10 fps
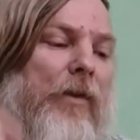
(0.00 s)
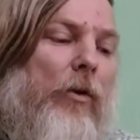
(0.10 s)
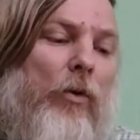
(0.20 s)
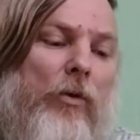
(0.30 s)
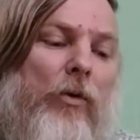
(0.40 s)

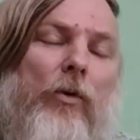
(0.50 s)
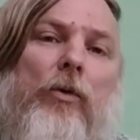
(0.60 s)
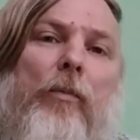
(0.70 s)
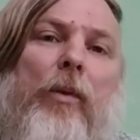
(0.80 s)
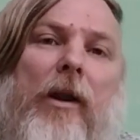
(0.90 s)

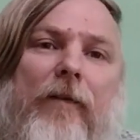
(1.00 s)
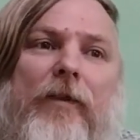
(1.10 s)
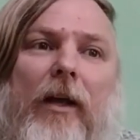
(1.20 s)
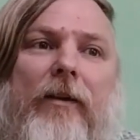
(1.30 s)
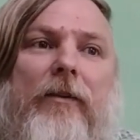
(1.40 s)
you believe
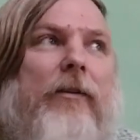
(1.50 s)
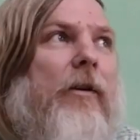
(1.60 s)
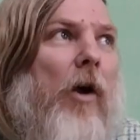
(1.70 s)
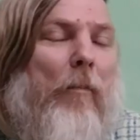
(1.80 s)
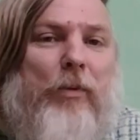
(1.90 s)
that
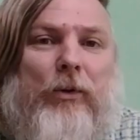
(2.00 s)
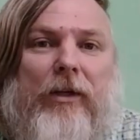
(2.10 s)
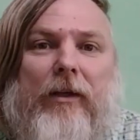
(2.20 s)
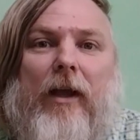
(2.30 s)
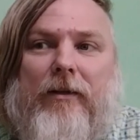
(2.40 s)
the
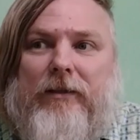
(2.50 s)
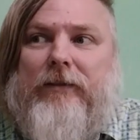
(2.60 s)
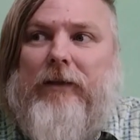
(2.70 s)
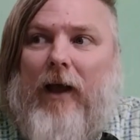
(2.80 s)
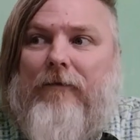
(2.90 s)
computer can
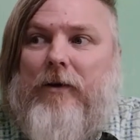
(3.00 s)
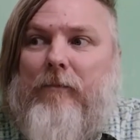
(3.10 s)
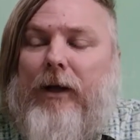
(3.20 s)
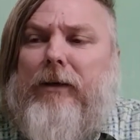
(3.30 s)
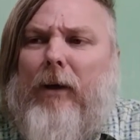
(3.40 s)
discover
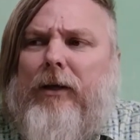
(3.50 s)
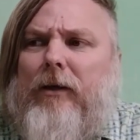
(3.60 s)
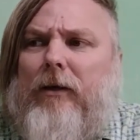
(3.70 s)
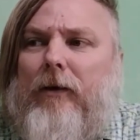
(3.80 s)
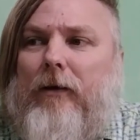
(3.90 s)

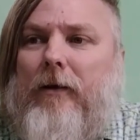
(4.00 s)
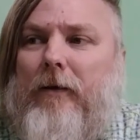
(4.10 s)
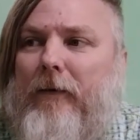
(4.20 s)
mathematical